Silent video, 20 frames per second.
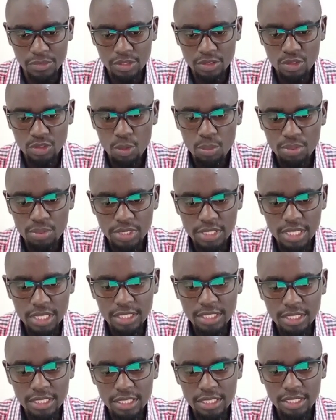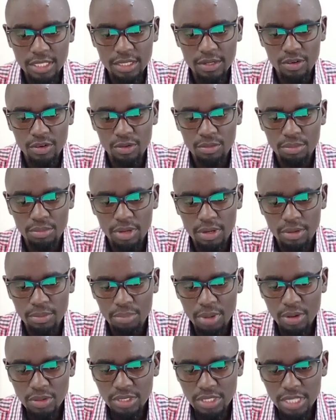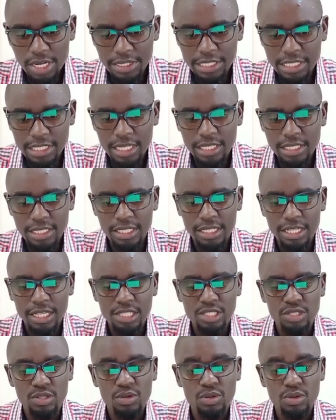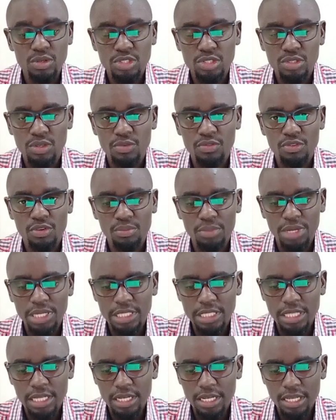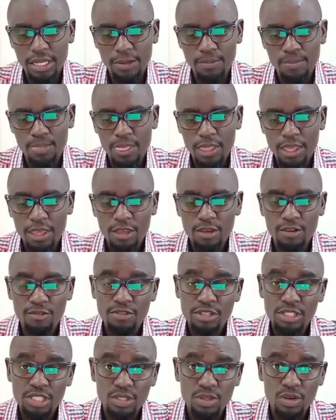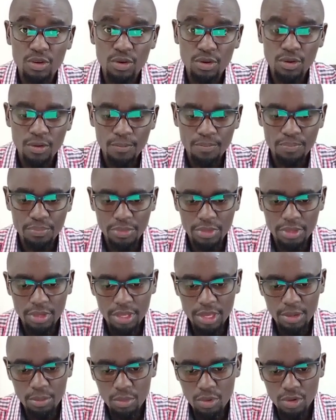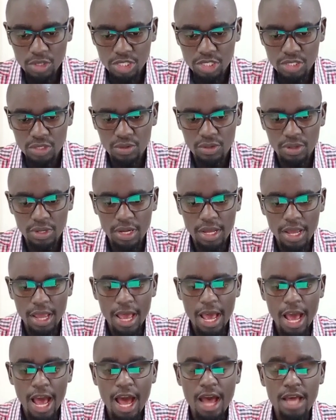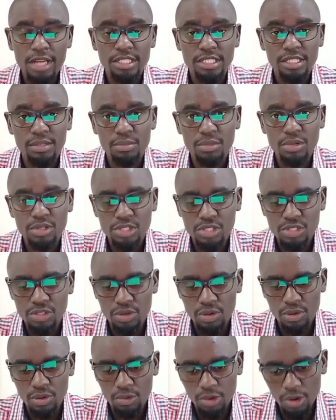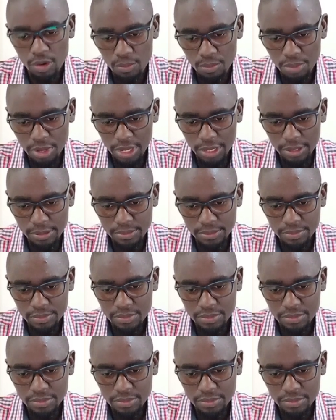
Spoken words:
So setting of boundary setting is crucial for maintaining your physical, emotional, and emotional well-being,